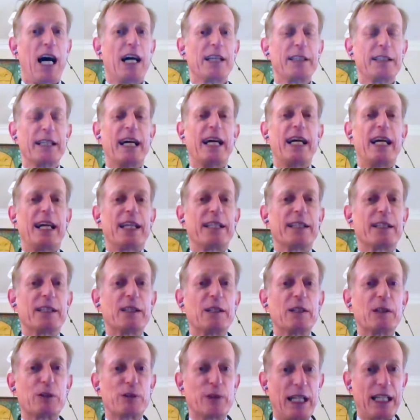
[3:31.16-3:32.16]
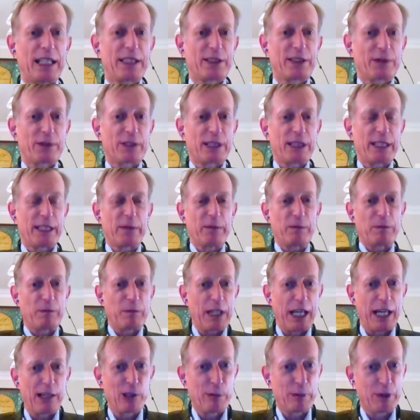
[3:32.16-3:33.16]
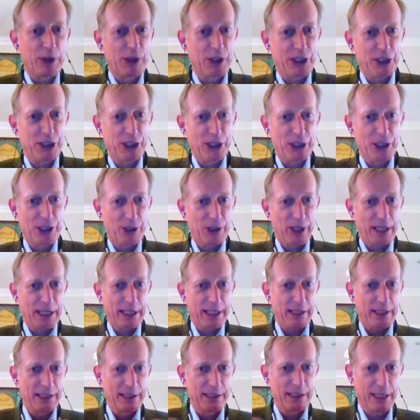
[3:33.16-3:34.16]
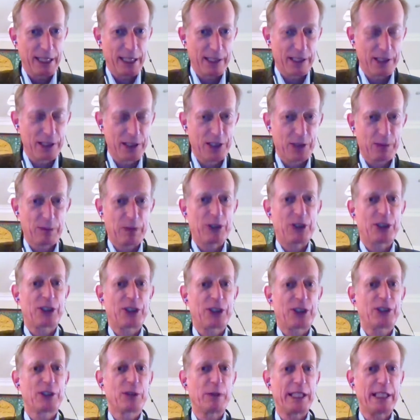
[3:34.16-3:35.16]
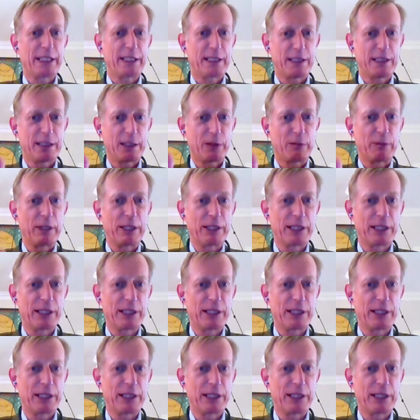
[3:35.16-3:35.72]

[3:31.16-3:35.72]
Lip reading: And then gradually our position strengthened, Hitler's position weakened,